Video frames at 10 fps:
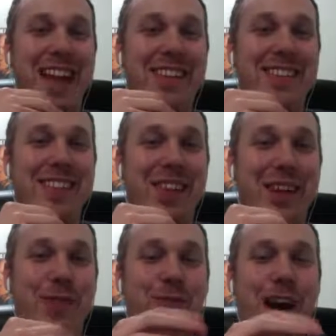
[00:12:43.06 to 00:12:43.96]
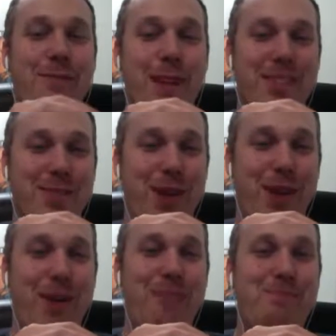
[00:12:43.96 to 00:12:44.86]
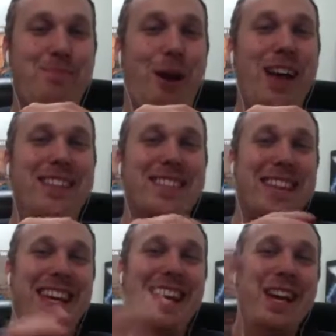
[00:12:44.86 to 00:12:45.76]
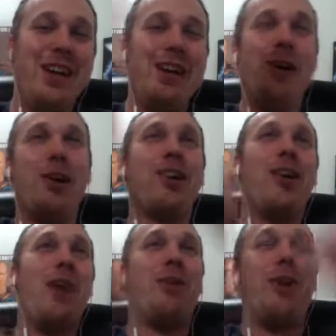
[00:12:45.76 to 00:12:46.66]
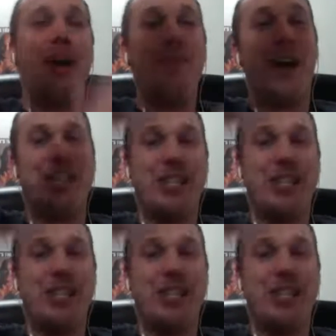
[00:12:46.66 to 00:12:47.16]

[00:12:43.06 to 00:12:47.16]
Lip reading: least got like 5 minutes of running away. Braun just like climb, gotcha.